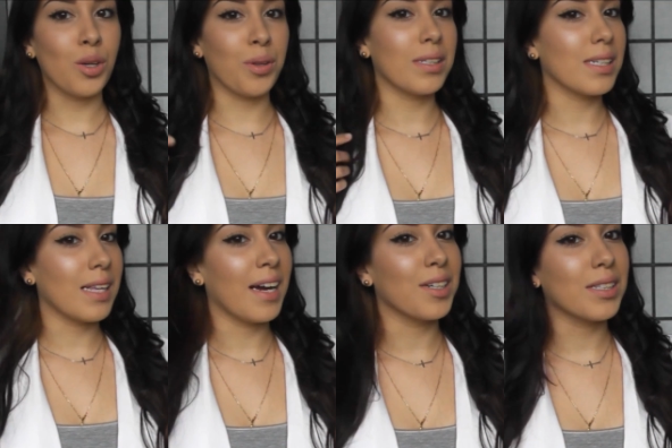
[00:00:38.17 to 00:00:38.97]
So this is
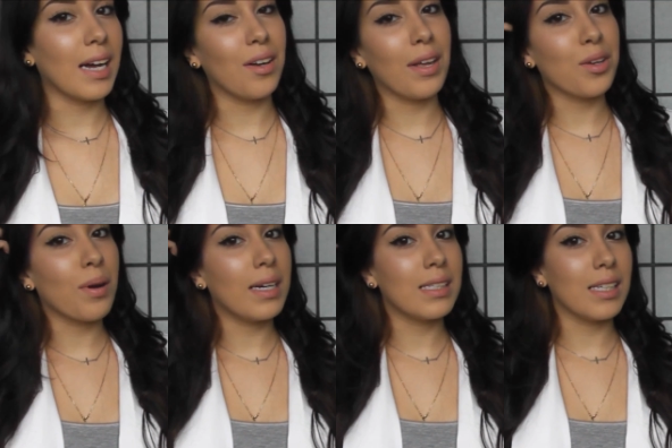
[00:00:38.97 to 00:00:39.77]
the hairstyle that you
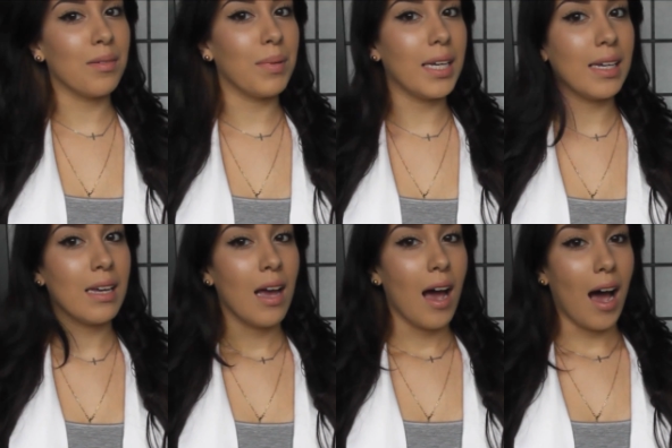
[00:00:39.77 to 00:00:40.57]
guys see
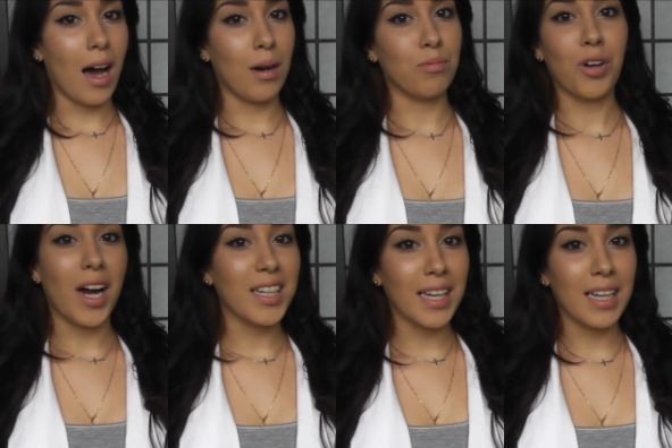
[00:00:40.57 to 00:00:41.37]
me
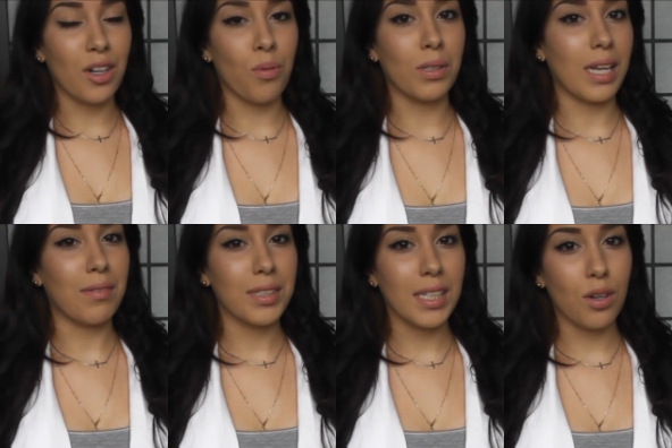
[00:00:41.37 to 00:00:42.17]
rocking in almost
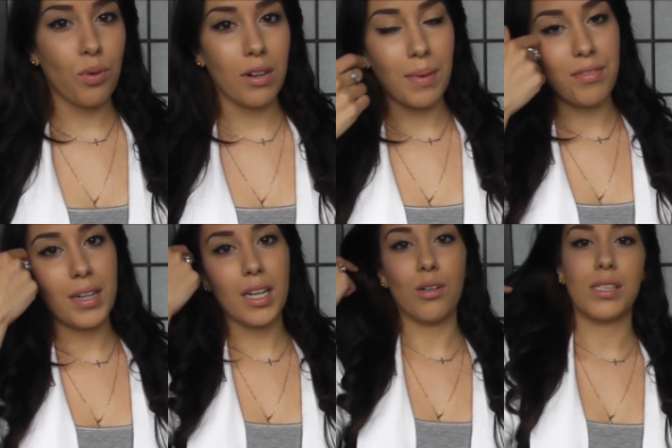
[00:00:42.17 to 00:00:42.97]
every single one of my
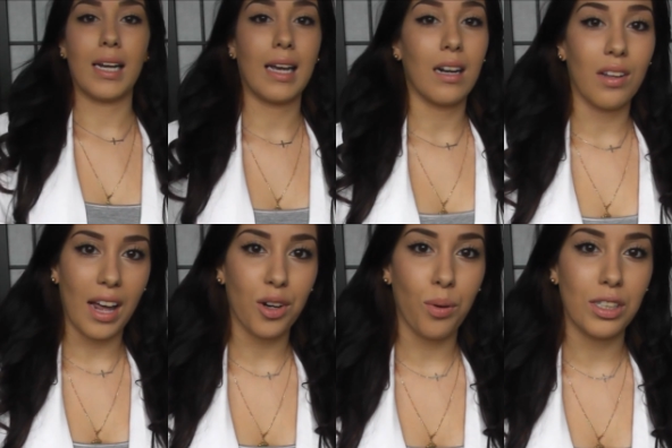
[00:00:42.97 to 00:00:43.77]
videos, and I get a
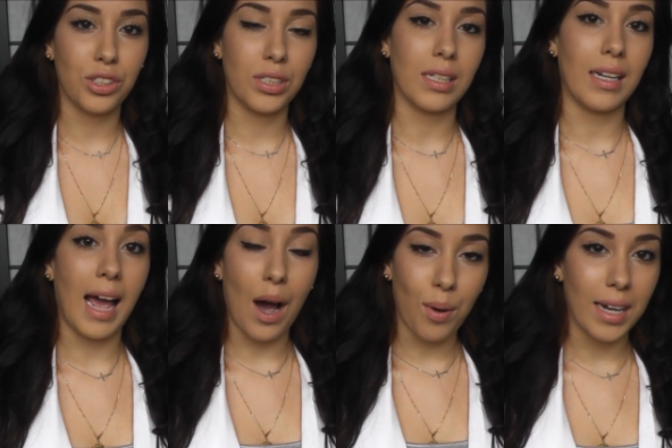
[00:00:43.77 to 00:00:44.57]
lot of questions on
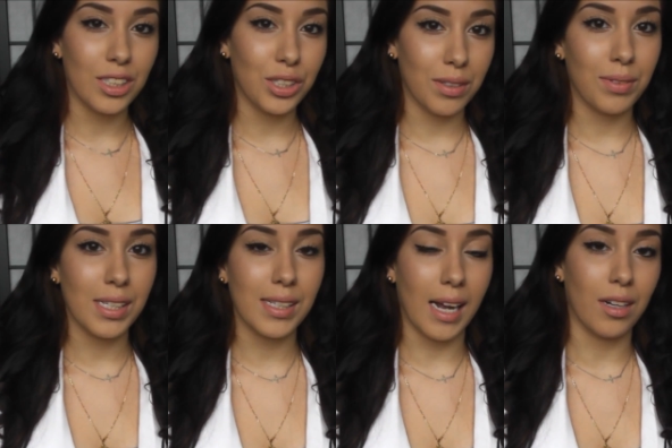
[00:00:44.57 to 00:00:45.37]
how I achieve
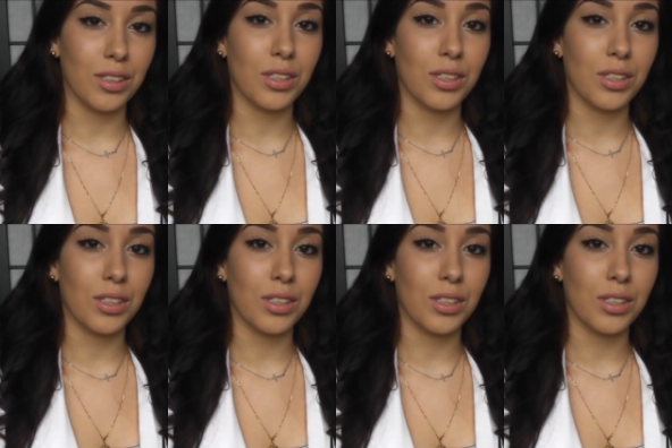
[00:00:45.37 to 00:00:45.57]
this style.